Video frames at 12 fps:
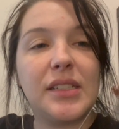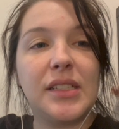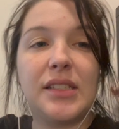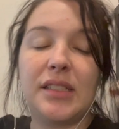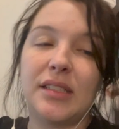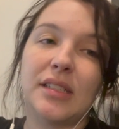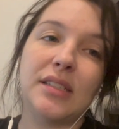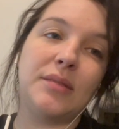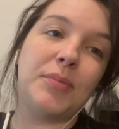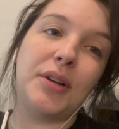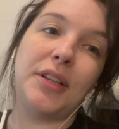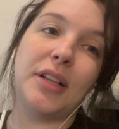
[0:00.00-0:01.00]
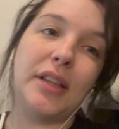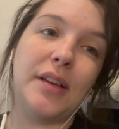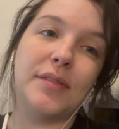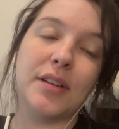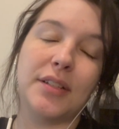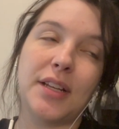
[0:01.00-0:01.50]
it's just putting the
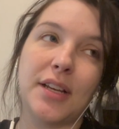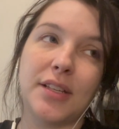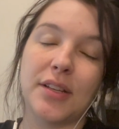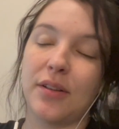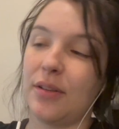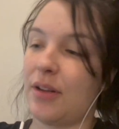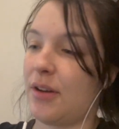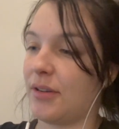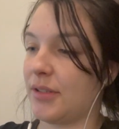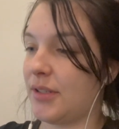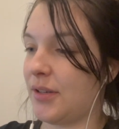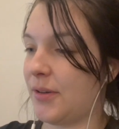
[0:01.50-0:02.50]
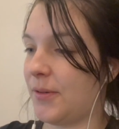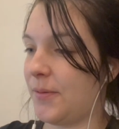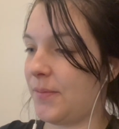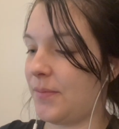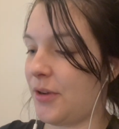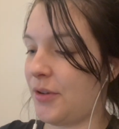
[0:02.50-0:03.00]
leaves on takes so long. So
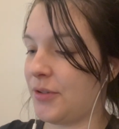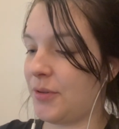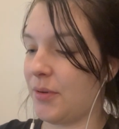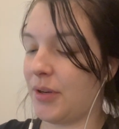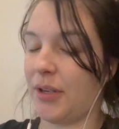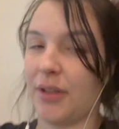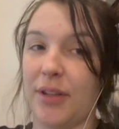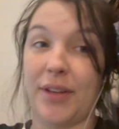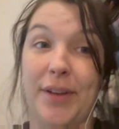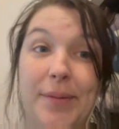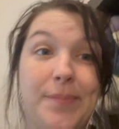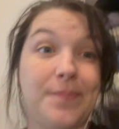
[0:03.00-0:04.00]
also working on that.